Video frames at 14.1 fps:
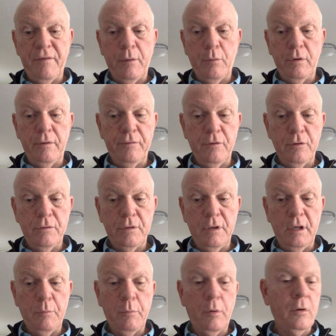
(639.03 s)
I would have used
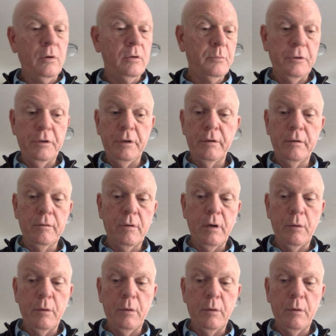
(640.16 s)
any parts material, I